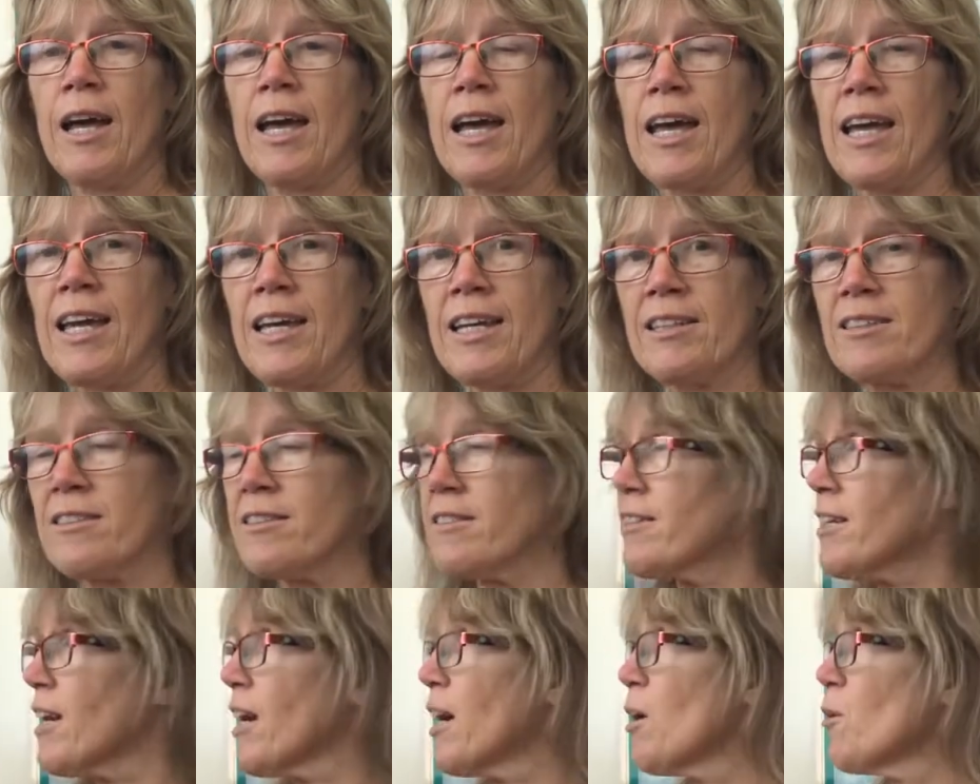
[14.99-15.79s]

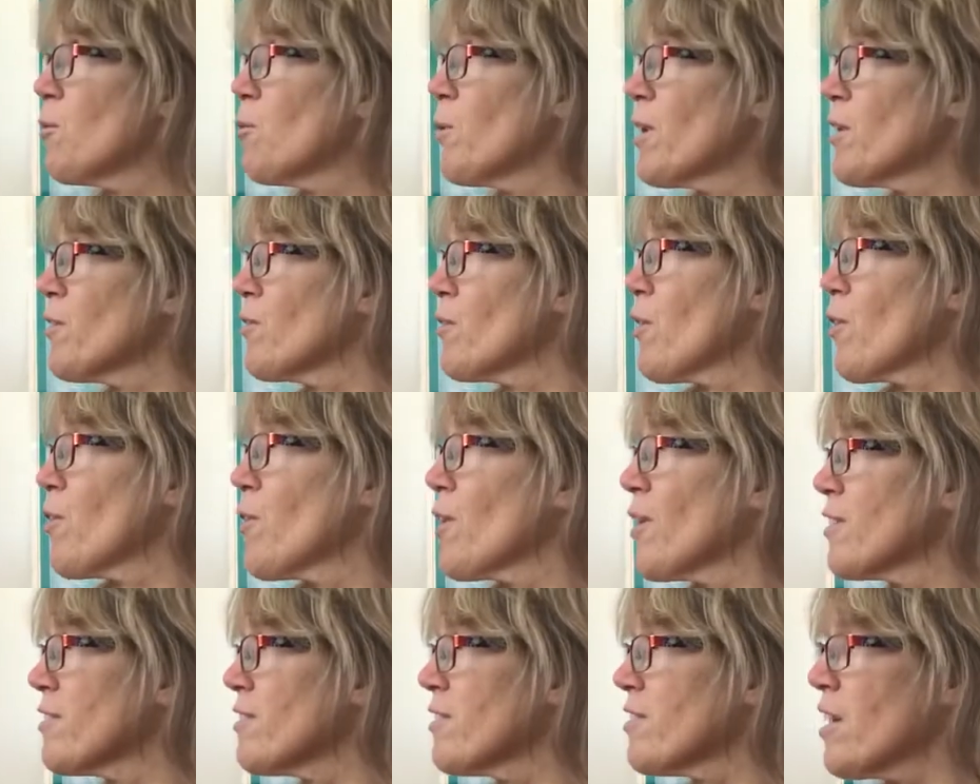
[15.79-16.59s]
and one of the
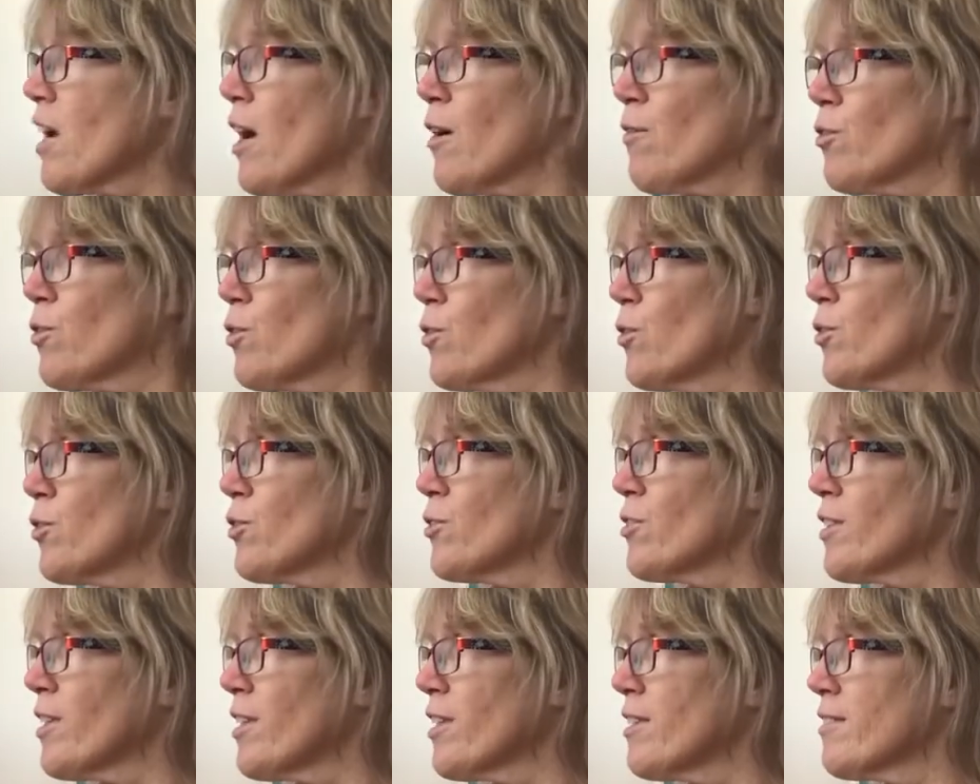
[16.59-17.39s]
things that I've
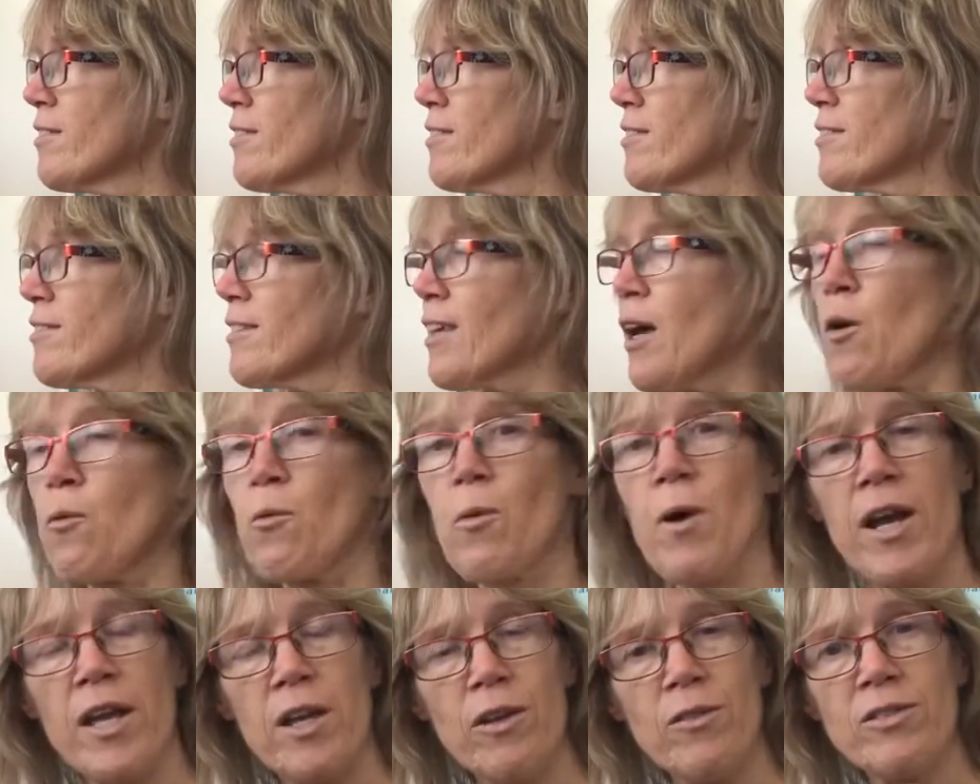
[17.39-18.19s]
learned is a
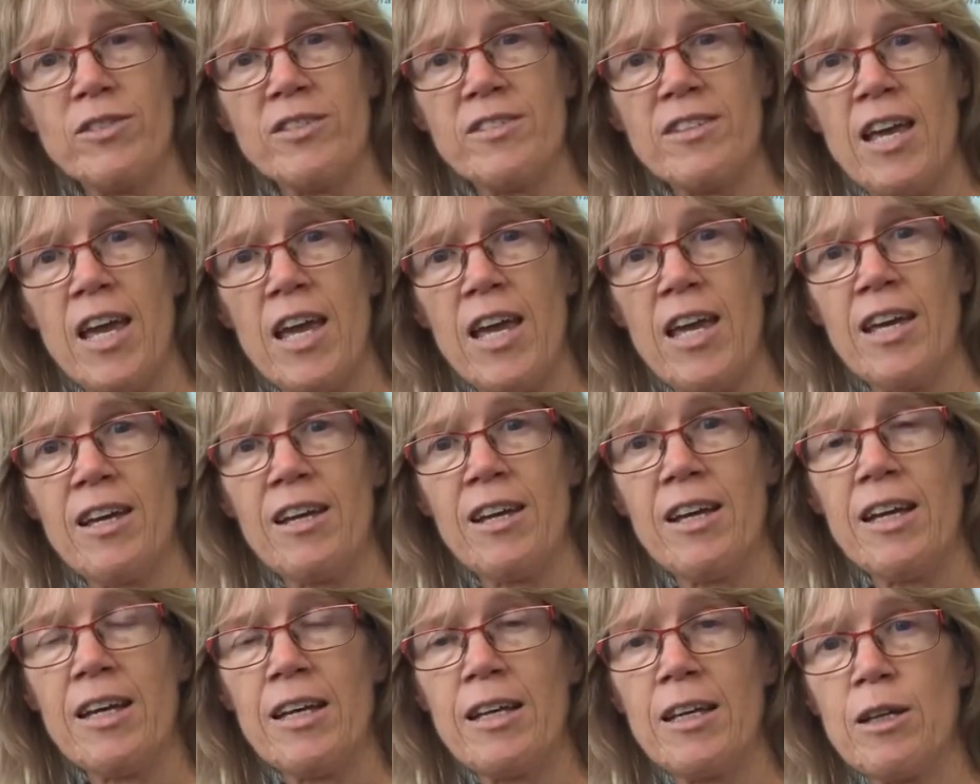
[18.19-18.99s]
way of
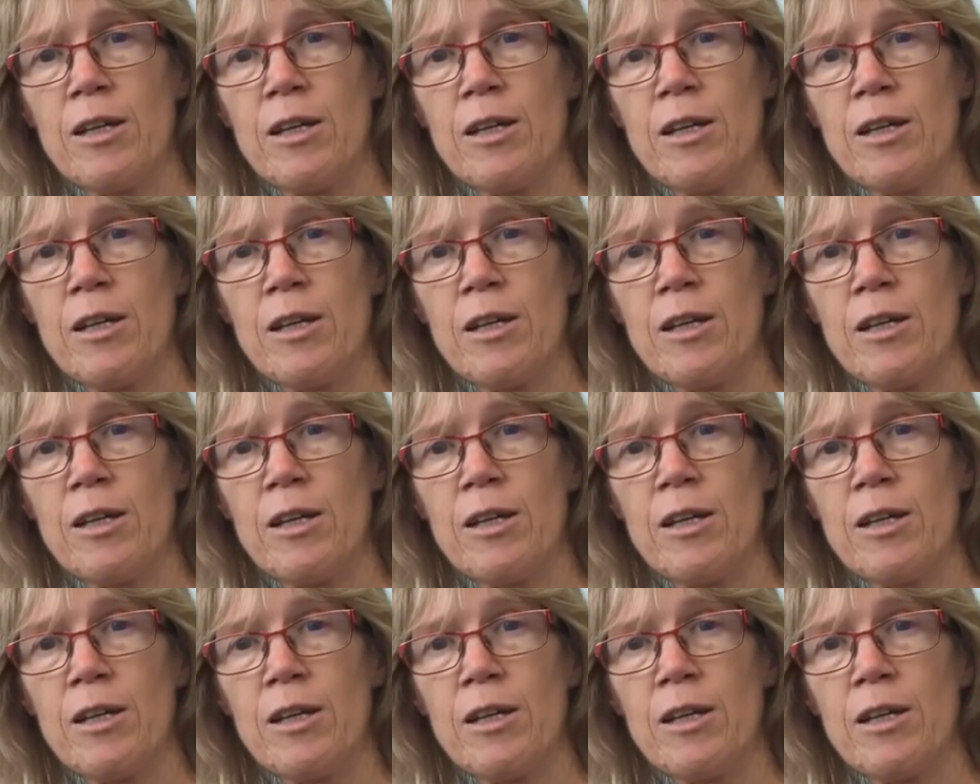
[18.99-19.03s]
saying,